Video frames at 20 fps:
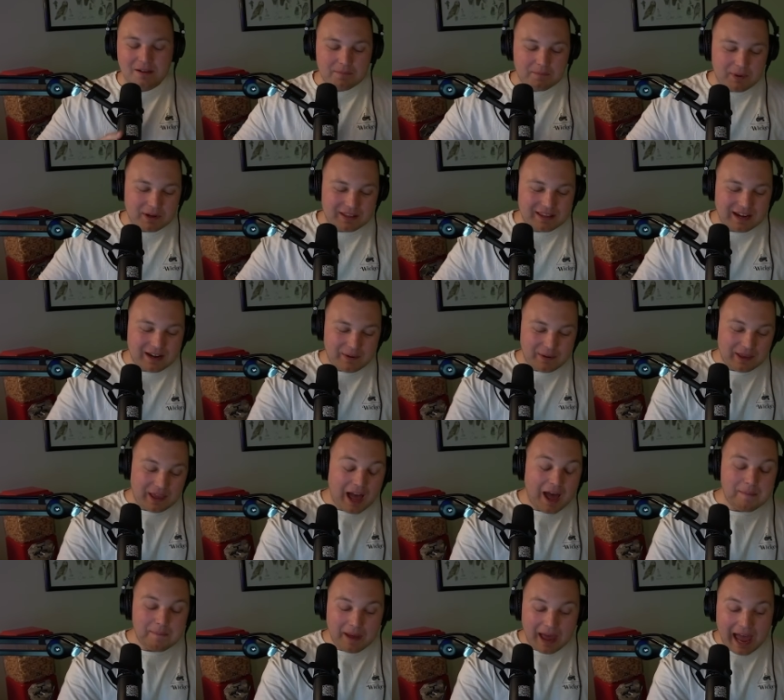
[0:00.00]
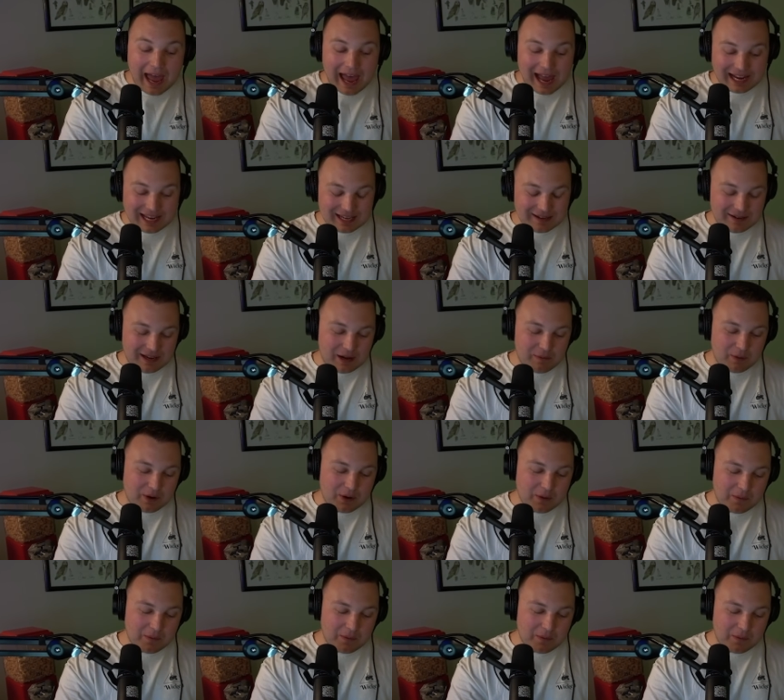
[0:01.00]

But then we got back and we,